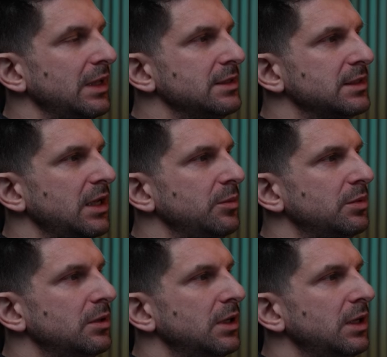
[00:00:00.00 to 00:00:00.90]
And
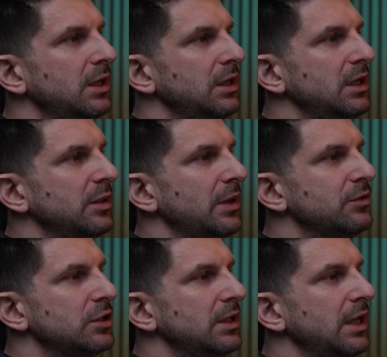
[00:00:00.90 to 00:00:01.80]
now, not from
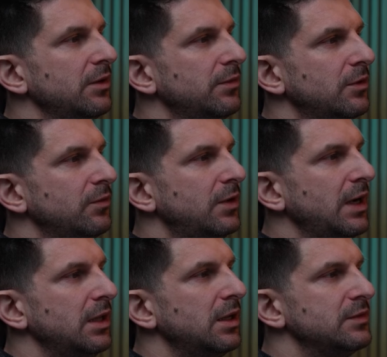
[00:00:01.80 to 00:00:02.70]
file, but rather
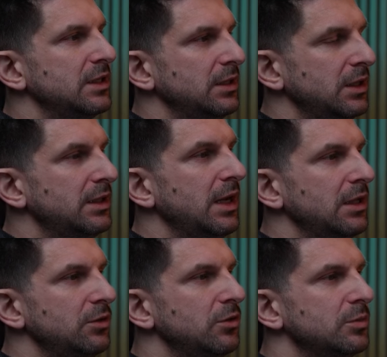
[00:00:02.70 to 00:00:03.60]
create new,
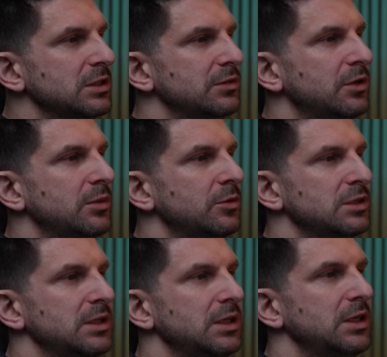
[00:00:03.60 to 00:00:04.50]
we will create an empty
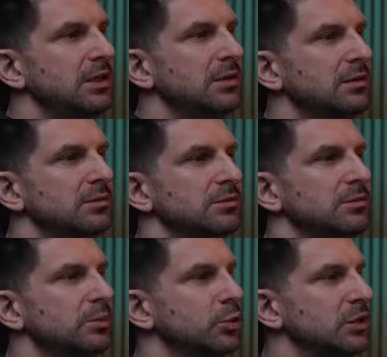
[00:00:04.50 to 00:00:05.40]
one like this.
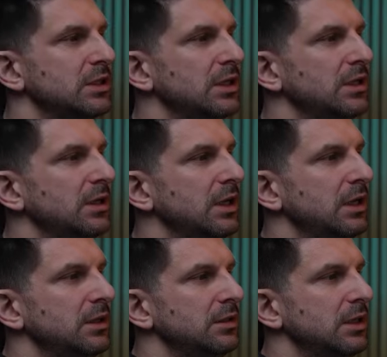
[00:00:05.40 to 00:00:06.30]
Only this time,
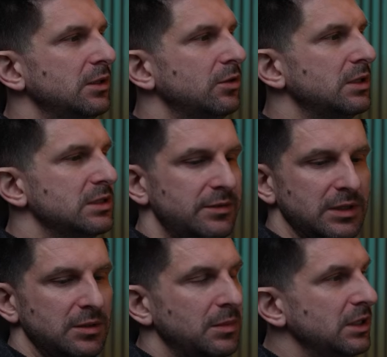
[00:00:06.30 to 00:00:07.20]
let's make it smaller,
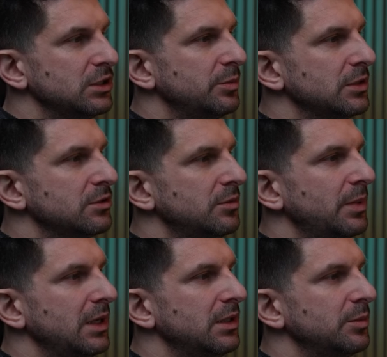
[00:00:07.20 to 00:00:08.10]
505 by
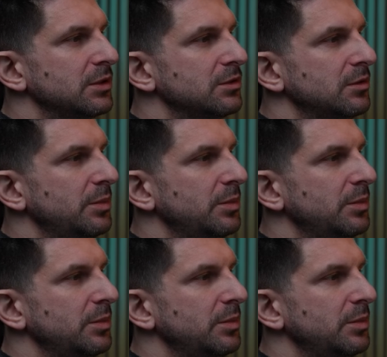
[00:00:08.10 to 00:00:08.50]
505.